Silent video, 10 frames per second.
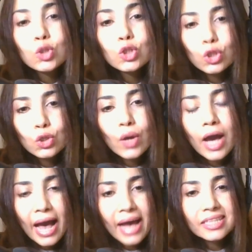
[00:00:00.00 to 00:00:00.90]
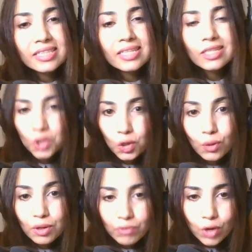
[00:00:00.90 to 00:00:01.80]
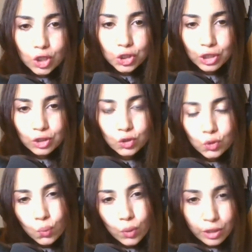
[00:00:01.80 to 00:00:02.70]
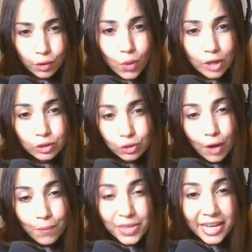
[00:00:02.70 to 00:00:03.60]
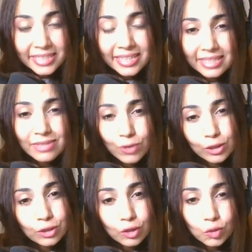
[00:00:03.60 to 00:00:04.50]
to add newer versions when you want to update it once it's